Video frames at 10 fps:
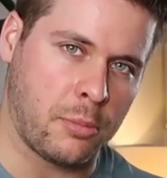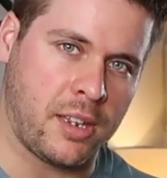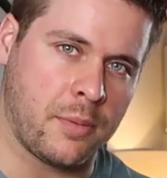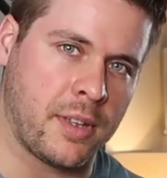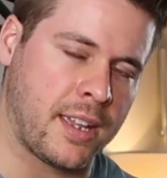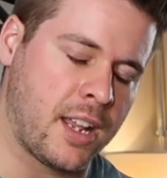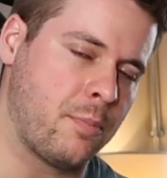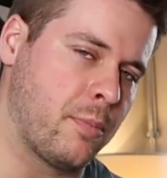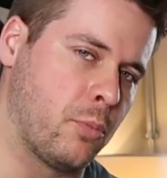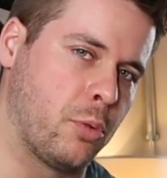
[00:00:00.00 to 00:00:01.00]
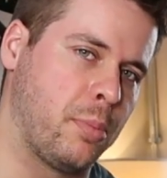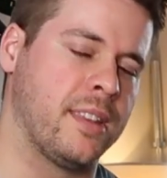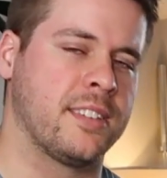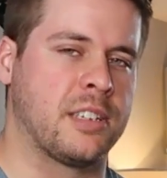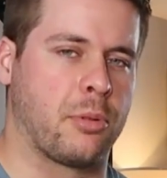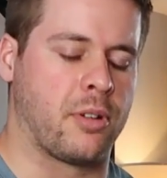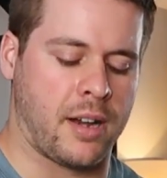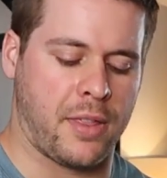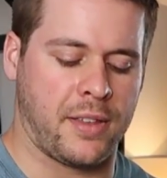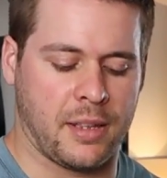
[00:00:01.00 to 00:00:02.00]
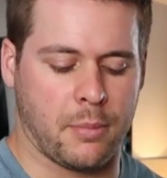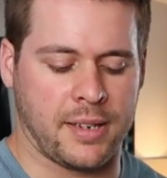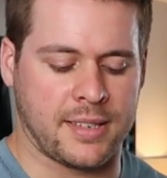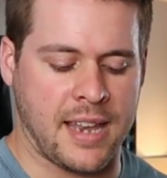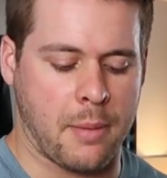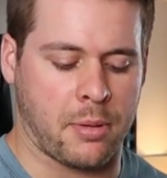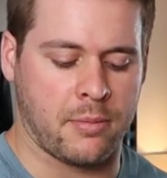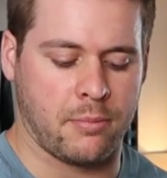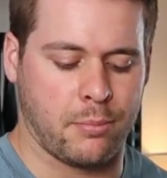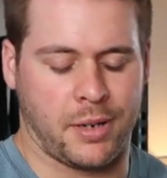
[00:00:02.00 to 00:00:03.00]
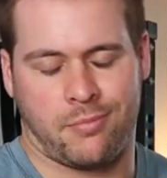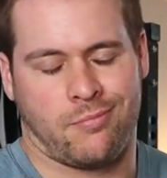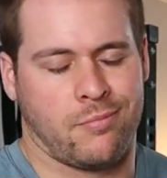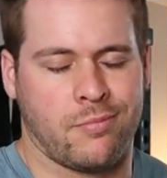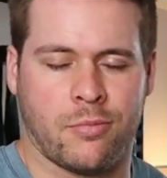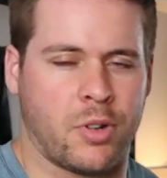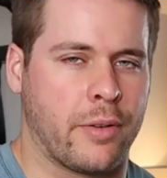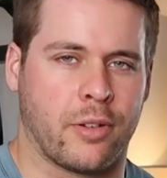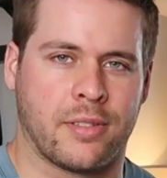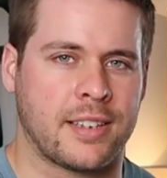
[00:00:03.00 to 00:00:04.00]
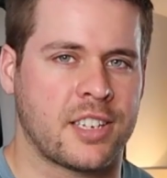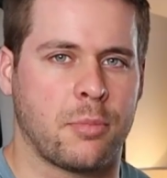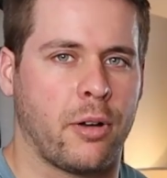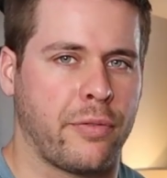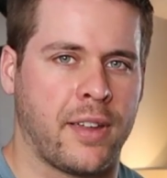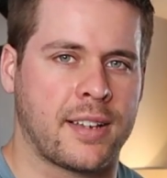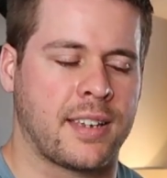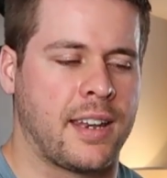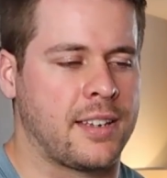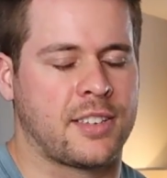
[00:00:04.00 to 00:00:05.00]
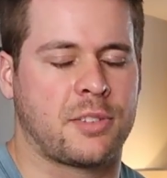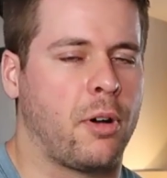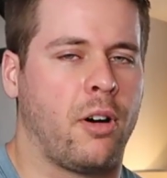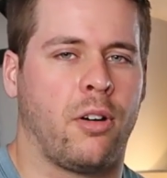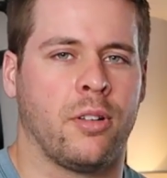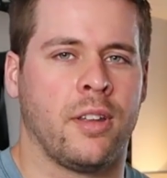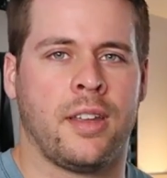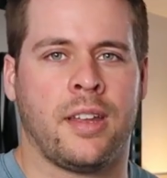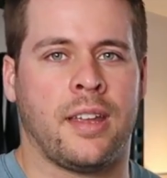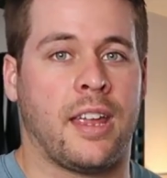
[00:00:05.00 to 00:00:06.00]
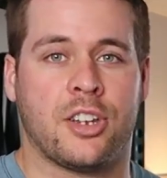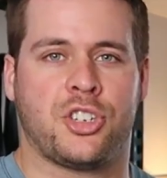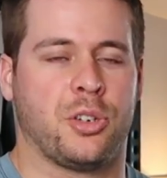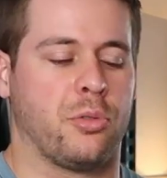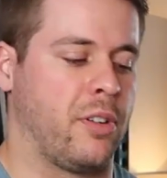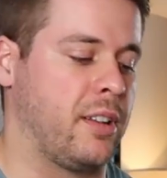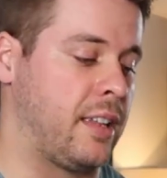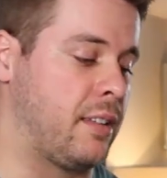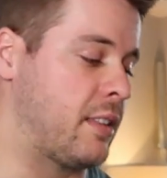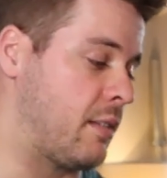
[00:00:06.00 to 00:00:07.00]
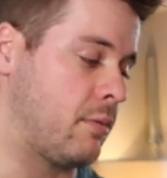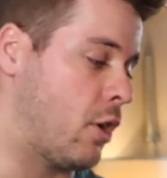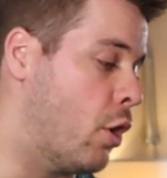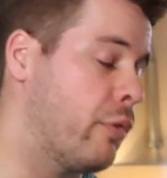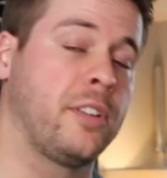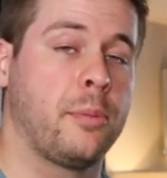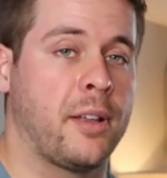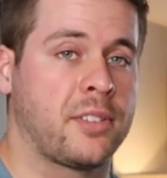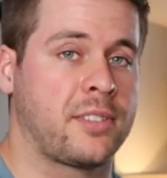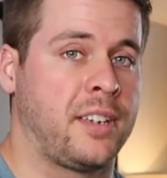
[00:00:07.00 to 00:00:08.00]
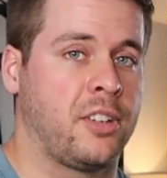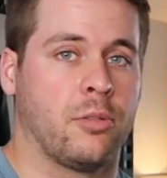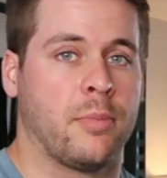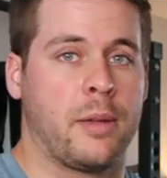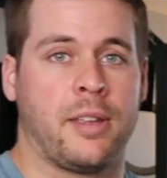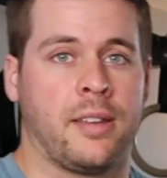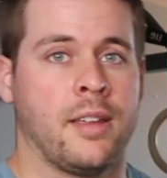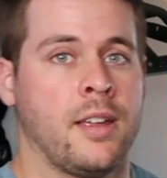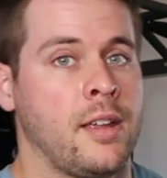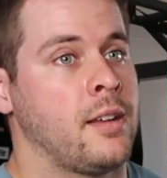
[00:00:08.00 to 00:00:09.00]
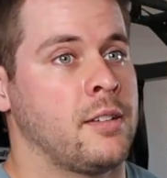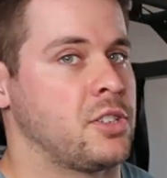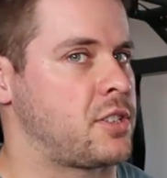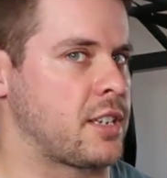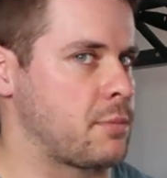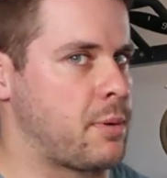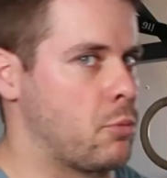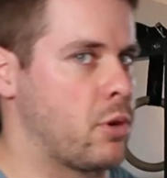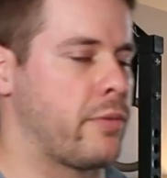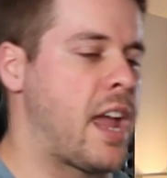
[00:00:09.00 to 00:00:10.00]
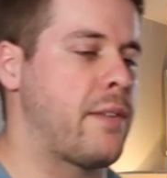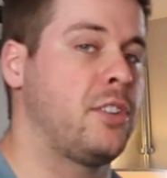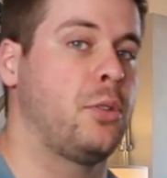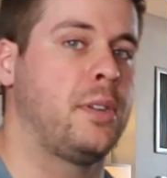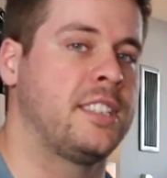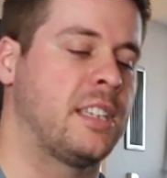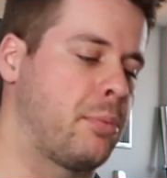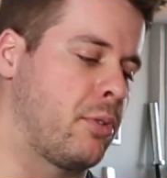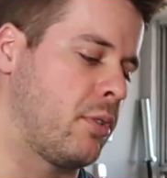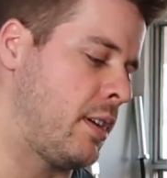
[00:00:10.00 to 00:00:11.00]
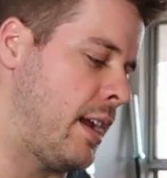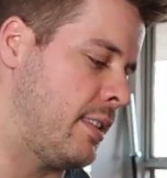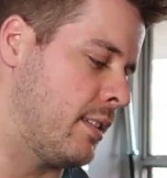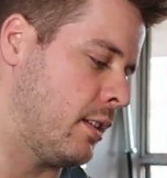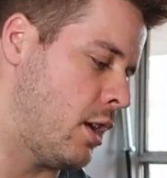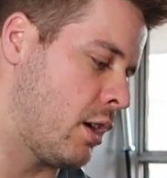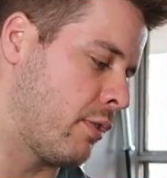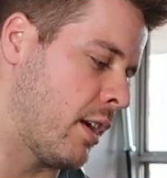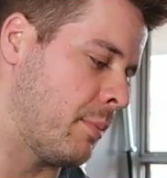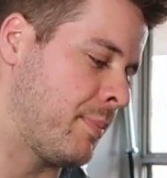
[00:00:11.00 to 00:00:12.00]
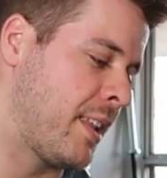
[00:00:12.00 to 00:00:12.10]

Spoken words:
me again, would be the zipper. I think it might snap, but whatever. That's a small fix, and it's a small issue, really, that hopefully Belles of Steel maybe just does a bit more of a heavy-duty zipper in the long run.